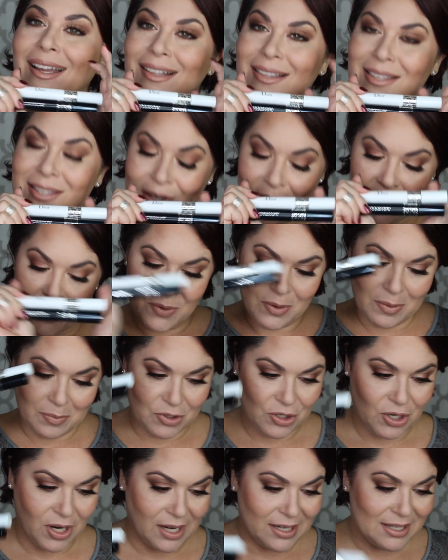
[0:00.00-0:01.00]
and so I'm
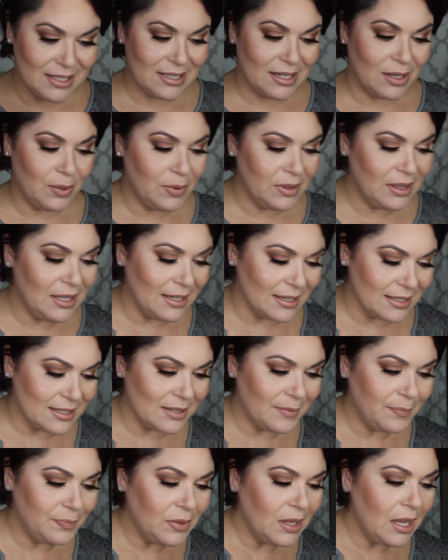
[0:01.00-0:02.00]
trying to stick with
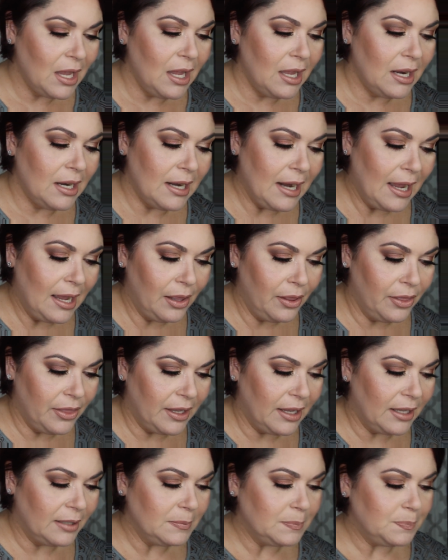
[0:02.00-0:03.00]
this. Now
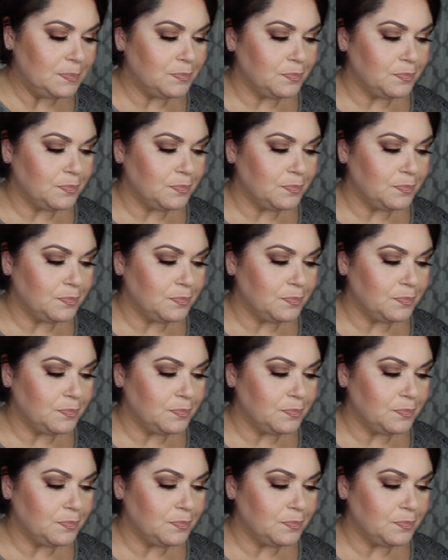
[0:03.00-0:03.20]
then,